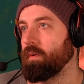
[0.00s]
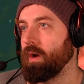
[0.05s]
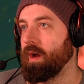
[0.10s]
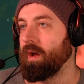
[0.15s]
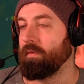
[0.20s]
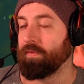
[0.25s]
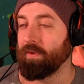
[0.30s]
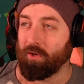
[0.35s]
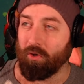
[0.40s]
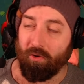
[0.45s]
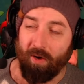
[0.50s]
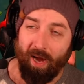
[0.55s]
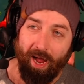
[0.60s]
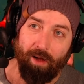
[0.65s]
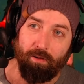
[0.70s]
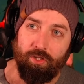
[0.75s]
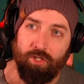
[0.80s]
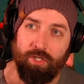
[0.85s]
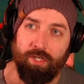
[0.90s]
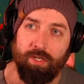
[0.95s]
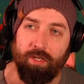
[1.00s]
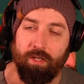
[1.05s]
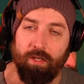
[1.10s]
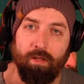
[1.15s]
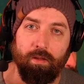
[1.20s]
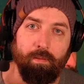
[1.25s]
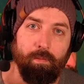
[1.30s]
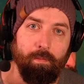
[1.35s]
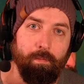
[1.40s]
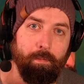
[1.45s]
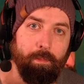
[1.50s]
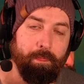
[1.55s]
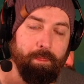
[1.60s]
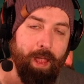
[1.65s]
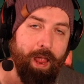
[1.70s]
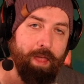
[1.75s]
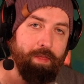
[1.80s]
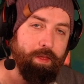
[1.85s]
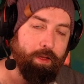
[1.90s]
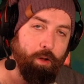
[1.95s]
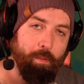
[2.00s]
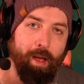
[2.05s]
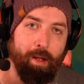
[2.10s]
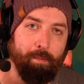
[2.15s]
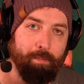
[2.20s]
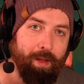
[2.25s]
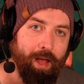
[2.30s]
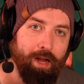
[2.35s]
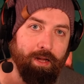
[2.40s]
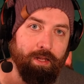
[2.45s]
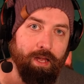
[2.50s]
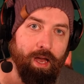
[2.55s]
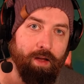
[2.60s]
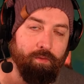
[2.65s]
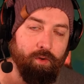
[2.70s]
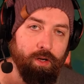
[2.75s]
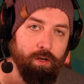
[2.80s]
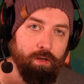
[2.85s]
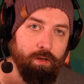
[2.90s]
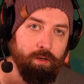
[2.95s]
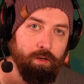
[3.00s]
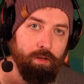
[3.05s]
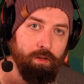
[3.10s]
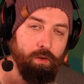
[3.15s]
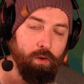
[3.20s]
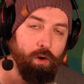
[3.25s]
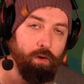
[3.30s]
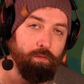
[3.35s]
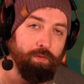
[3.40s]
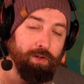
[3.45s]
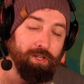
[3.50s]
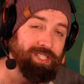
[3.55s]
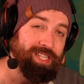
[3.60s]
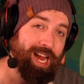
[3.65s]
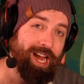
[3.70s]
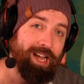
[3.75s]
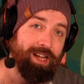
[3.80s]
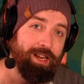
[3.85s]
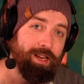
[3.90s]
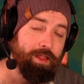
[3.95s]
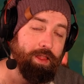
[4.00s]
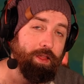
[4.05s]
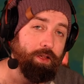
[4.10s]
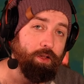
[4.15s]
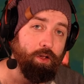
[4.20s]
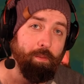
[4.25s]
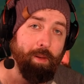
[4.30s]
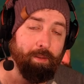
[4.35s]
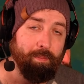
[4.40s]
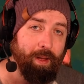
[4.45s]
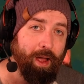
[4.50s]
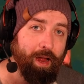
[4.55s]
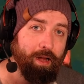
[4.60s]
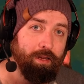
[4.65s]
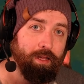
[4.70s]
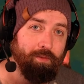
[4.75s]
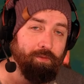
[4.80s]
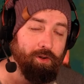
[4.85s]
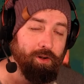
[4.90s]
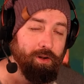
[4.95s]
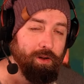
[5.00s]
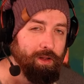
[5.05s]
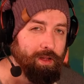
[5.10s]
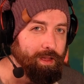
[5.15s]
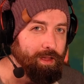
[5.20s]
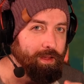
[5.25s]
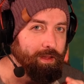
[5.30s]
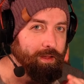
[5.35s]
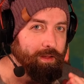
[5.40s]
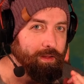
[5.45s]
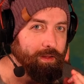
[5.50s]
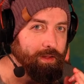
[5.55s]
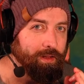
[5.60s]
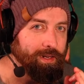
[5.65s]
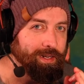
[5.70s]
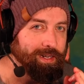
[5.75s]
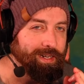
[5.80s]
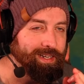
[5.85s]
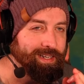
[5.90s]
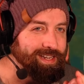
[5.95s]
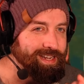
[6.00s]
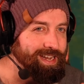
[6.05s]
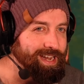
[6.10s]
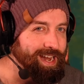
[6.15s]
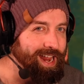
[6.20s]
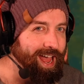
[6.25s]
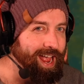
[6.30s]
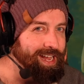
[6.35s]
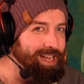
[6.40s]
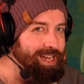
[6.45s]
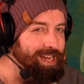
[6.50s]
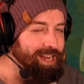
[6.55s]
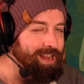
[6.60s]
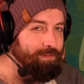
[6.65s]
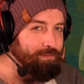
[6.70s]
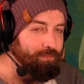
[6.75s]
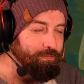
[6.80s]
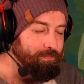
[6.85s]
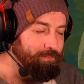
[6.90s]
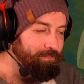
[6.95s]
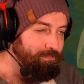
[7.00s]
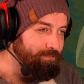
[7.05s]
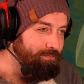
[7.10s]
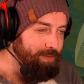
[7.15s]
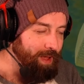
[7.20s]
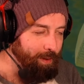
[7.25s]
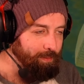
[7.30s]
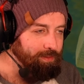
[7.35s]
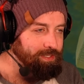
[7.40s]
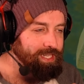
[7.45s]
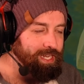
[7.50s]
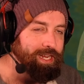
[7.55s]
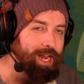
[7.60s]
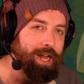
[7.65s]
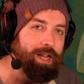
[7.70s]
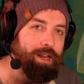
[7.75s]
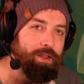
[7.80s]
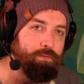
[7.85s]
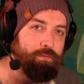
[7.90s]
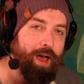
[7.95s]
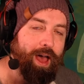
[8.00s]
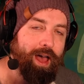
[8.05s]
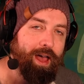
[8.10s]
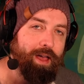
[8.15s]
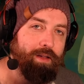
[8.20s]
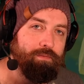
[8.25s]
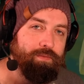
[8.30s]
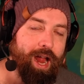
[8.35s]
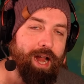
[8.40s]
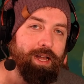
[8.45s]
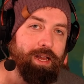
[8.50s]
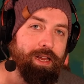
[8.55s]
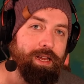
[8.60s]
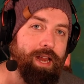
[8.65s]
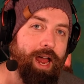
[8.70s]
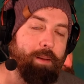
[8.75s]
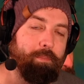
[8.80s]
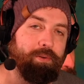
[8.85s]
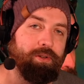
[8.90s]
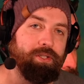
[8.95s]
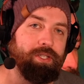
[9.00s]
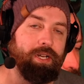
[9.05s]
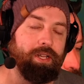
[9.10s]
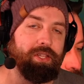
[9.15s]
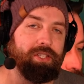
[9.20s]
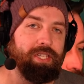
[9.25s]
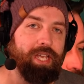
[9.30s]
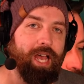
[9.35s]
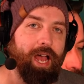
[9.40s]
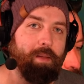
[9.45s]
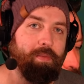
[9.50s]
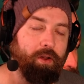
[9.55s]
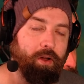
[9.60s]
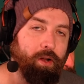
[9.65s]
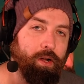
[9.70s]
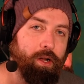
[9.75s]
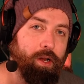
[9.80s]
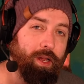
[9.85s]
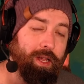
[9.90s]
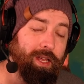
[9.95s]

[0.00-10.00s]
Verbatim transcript: if they're crouched and they go back behind cover, or if they're standing and they go back behind cover, 90, I would say 95, 99% of the time, they're going to